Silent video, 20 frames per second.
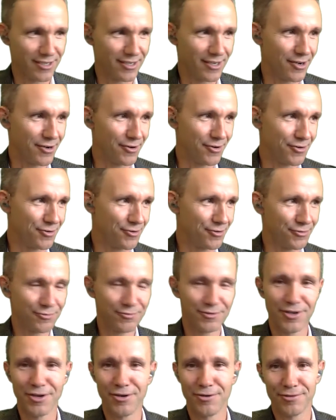No
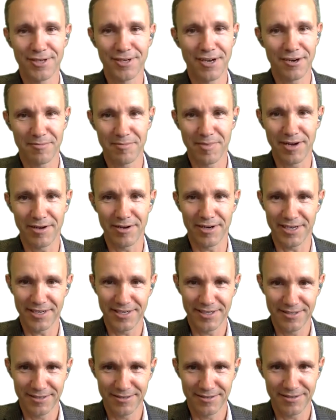doubt about it.
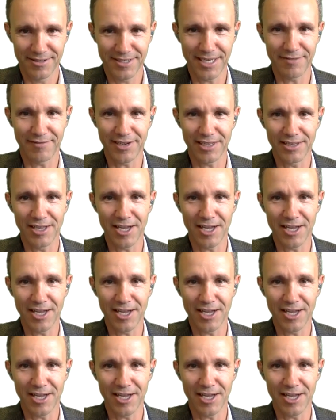Saving.